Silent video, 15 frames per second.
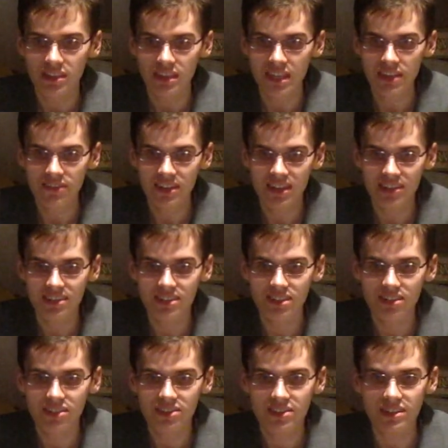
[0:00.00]
even at
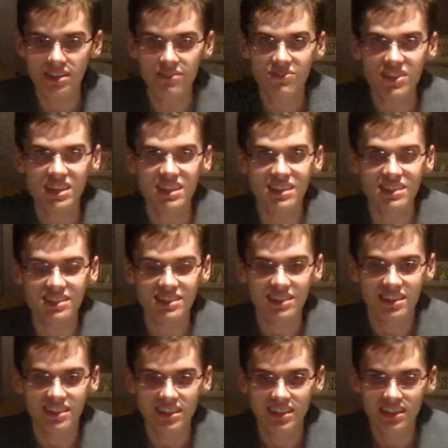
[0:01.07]
serious inconvenience.